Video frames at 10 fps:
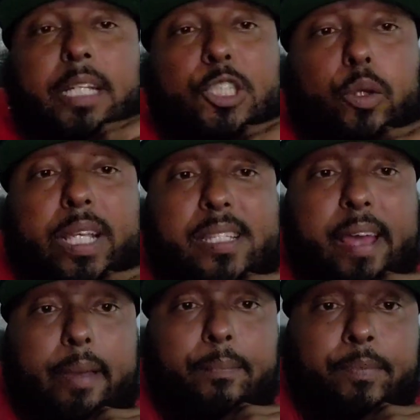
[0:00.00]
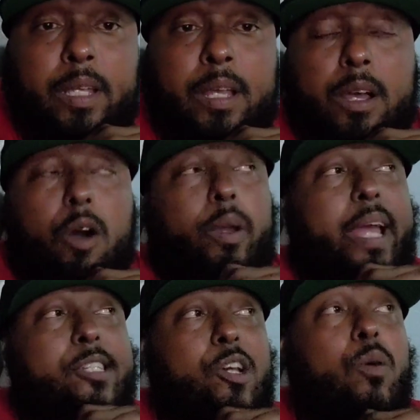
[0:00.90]
Enjoy your stay.
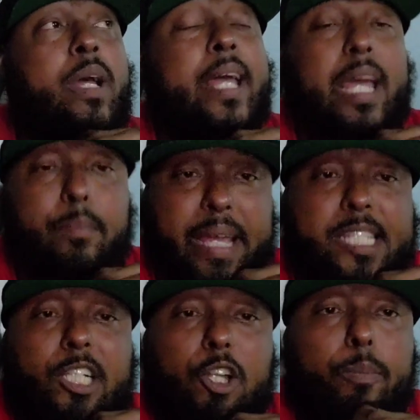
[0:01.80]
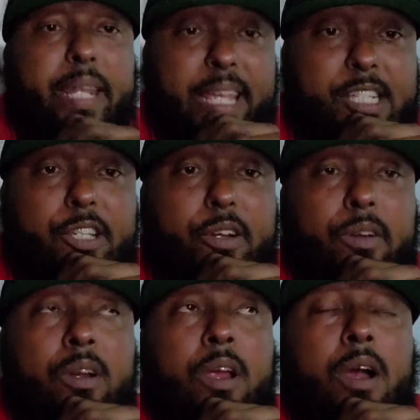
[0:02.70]
Okay, so it makes it a little bit
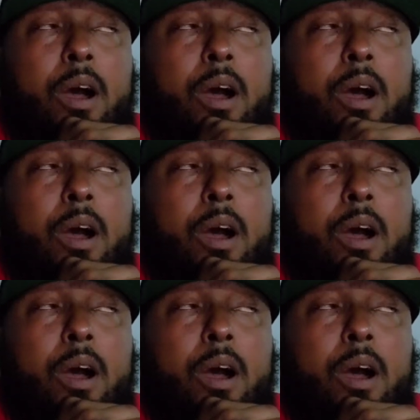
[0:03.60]
easier.